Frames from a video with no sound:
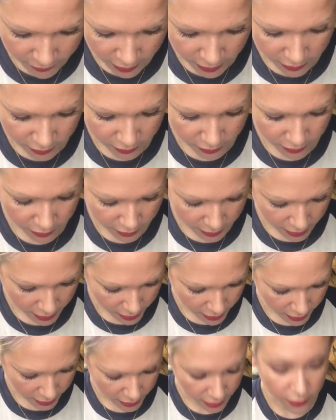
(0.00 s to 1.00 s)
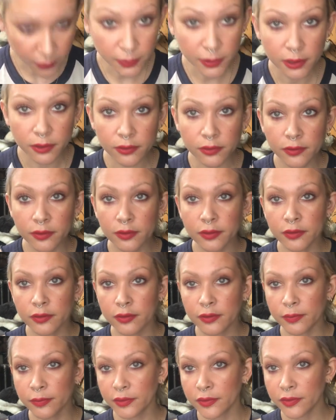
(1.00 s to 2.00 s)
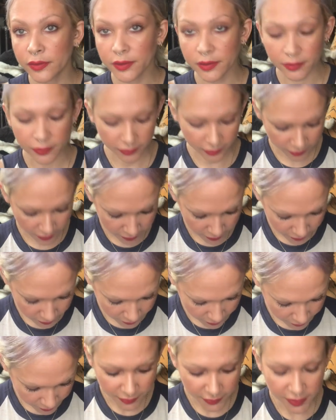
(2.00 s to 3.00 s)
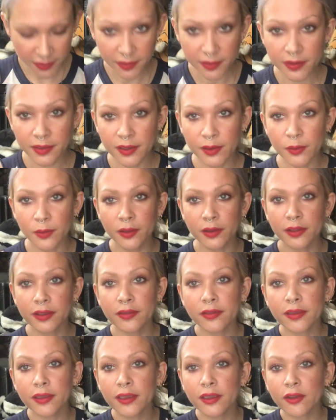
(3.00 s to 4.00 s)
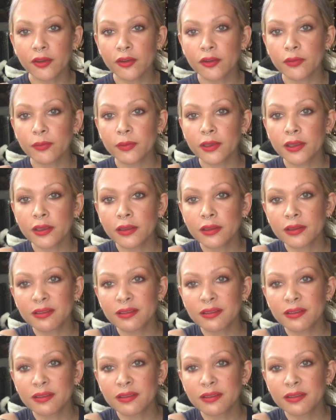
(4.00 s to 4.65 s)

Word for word: I really gotta get a better system on this. This is how well I take care of my